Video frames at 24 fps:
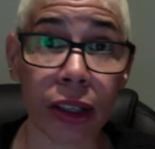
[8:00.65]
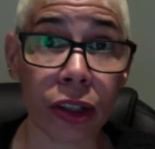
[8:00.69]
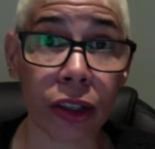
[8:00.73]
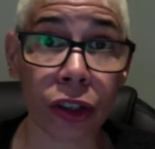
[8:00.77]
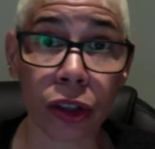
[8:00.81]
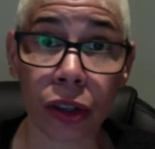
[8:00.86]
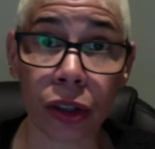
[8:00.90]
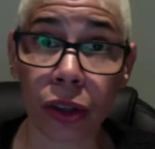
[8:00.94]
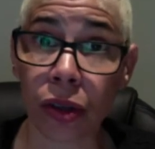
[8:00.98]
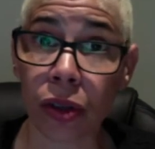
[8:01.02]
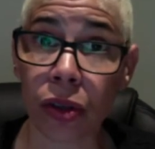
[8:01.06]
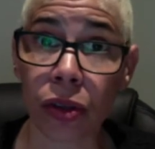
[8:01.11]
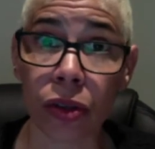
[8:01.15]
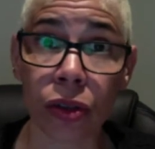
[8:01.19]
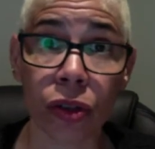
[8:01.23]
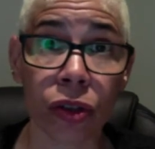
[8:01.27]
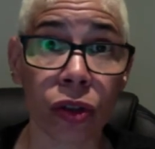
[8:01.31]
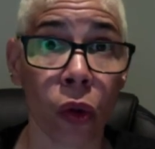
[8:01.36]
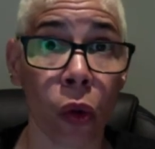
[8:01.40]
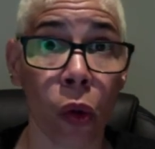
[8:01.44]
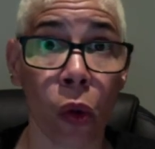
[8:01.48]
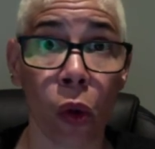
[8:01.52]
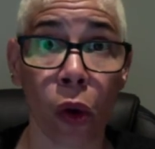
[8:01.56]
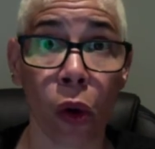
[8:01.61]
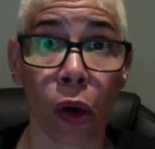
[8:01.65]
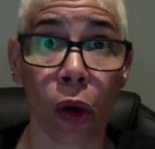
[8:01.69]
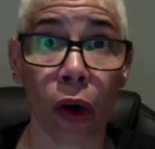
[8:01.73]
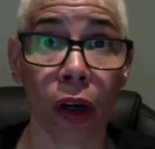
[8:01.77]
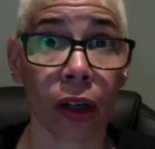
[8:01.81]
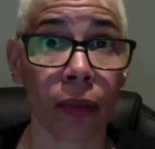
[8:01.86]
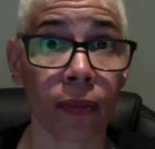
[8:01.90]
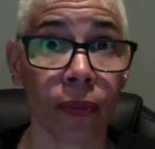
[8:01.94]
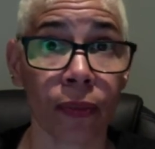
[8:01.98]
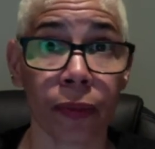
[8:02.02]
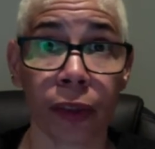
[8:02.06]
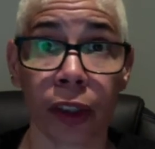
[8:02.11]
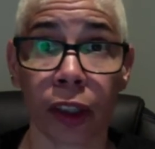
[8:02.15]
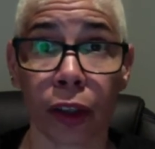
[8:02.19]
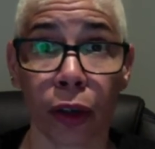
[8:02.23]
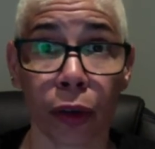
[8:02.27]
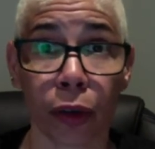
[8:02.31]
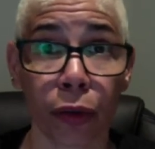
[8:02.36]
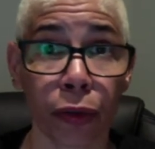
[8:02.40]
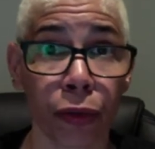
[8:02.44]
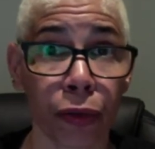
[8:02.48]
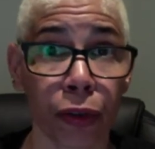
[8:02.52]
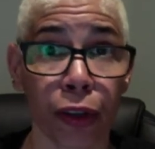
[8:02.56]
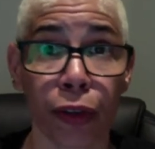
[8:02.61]
journals or
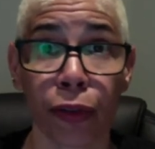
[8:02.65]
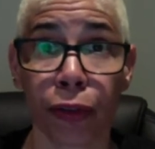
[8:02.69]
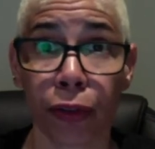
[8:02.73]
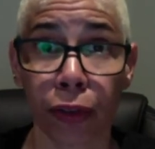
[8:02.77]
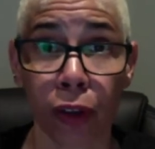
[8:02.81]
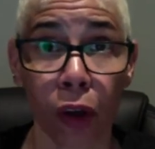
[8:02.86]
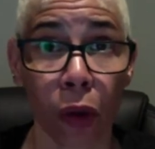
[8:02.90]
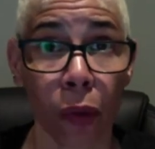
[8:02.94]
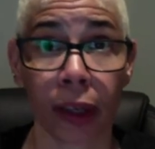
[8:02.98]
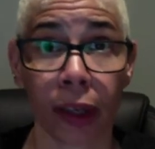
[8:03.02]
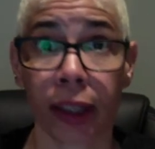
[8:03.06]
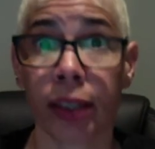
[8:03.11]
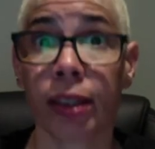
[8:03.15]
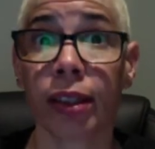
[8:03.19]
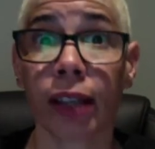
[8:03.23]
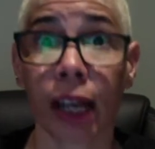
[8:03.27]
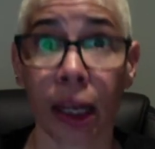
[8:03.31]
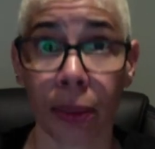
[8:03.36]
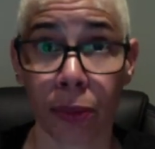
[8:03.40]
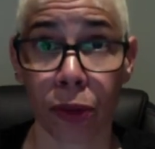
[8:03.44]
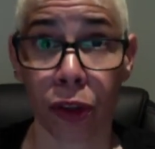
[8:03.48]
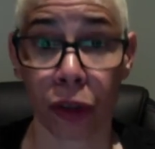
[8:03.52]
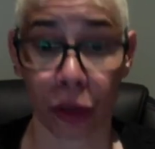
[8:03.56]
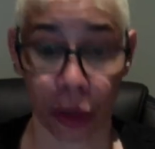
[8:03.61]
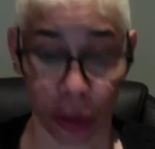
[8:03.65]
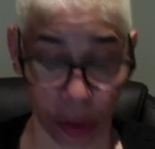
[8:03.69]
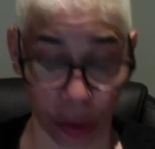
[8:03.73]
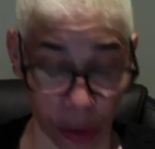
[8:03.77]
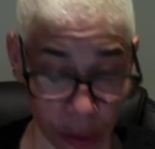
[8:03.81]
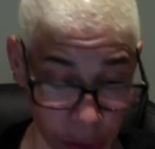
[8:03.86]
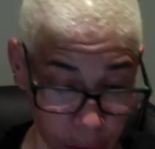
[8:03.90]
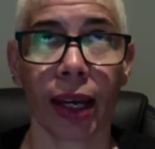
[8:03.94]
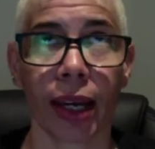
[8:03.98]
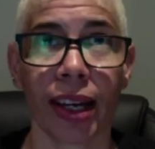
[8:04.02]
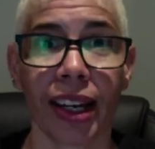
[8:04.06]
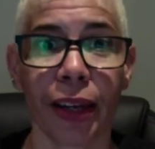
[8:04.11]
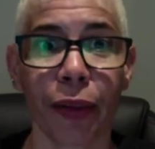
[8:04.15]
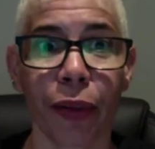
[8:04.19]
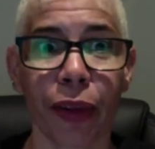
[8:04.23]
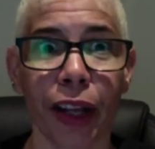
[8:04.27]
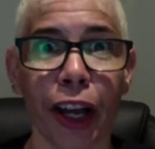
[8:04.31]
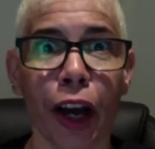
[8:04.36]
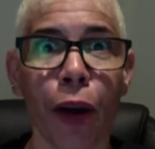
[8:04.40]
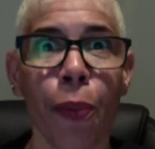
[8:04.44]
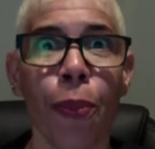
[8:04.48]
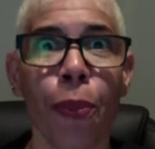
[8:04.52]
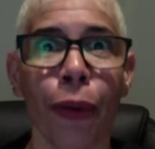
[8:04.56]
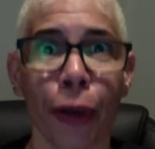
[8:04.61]
free-flowing type journals. It will
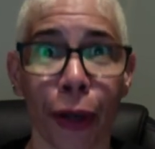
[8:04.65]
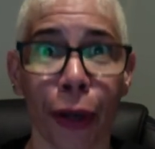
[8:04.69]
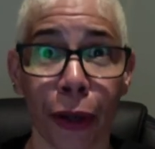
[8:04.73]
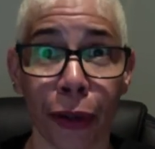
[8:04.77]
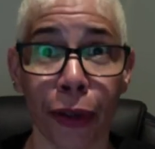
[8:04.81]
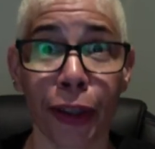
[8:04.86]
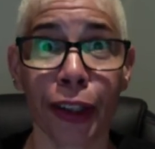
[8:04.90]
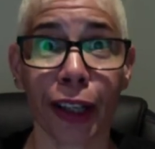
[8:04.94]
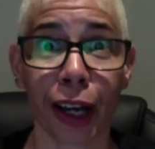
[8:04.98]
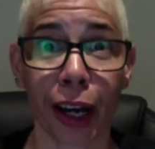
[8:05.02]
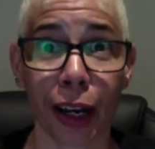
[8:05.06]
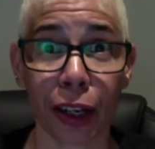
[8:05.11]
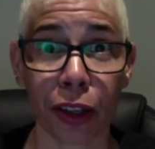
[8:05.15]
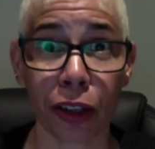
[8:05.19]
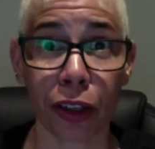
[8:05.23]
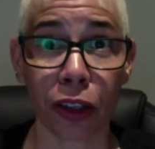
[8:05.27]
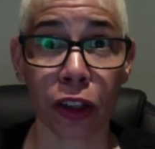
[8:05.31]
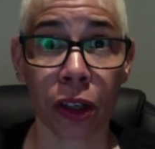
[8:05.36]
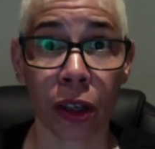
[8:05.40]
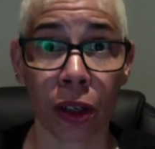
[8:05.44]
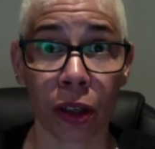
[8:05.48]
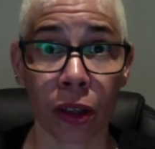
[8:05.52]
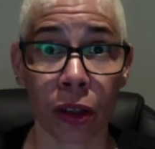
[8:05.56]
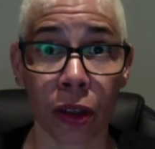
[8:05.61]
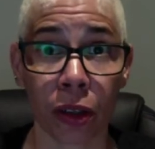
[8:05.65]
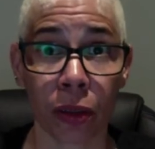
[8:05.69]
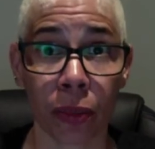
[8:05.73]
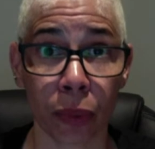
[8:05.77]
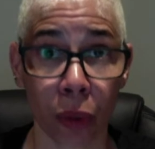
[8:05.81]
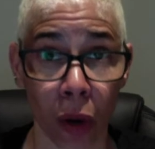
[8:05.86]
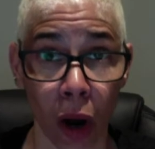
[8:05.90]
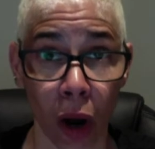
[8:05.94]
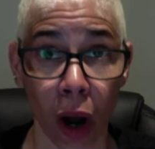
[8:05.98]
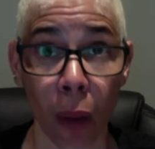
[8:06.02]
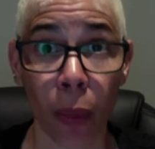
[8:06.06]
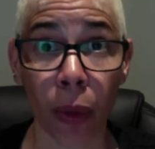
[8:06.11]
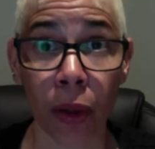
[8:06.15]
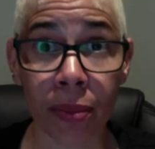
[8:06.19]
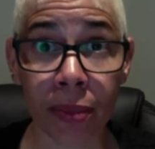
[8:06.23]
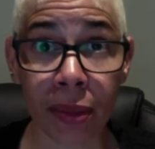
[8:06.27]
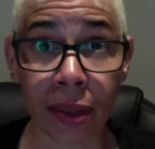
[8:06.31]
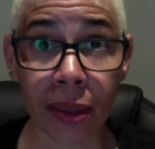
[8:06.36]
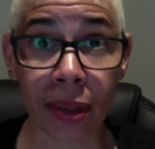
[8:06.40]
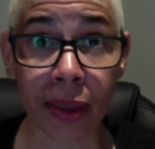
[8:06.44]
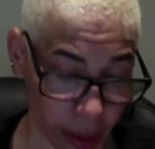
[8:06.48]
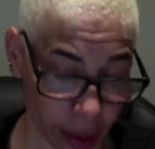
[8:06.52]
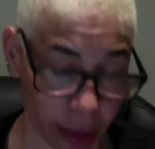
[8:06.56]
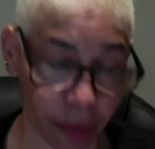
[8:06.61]
help prioritize
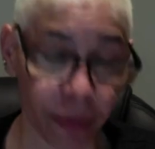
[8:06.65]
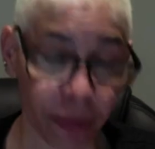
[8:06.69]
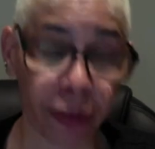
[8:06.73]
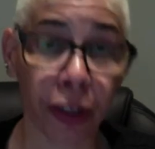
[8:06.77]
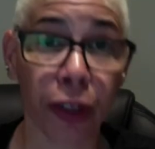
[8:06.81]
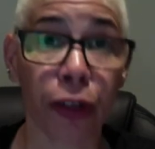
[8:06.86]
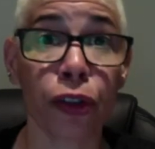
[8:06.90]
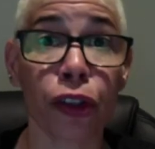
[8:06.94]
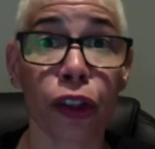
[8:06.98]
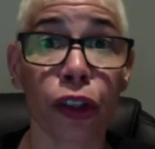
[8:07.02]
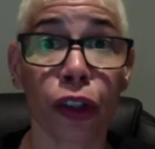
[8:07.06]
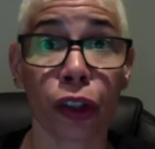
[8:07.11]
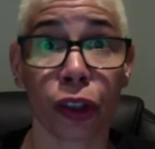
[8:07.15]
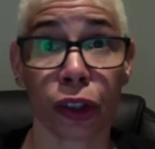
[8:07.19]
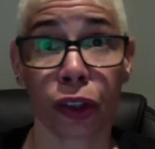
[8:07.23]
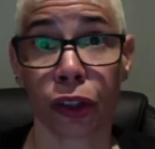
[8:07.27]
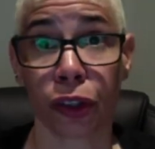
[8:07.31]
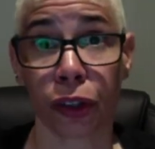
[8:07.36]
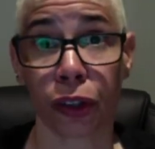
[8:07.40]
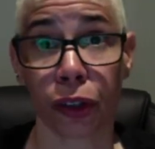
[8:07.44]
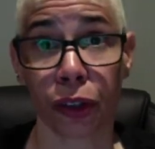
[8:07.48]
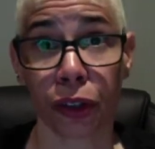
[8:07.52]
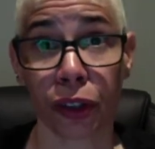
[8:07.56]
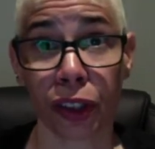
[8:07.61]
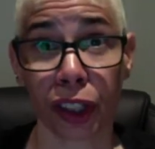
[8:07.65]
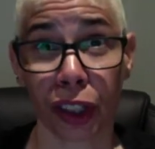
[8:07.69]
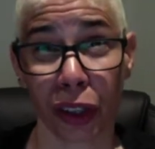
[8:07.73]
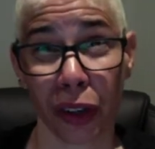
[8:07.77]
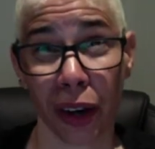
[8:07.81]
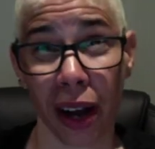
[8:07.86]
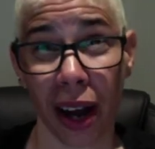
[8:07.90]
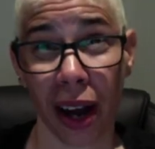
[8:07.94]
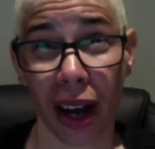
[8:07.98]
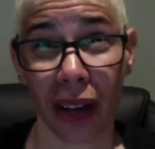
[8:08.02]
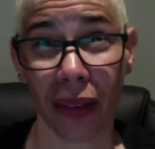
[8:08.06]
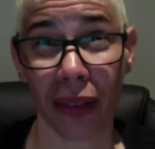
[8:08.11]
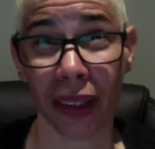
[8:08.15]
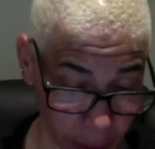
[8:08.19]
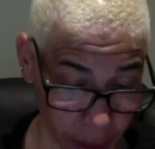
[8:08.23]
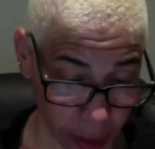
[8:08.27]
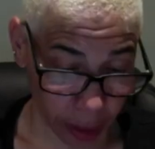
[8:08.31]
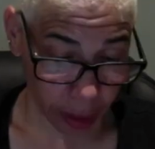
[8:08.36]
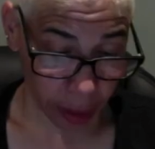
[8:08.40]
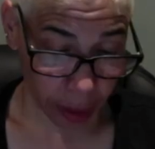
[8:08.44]
problems, fears, and concerns that you're having.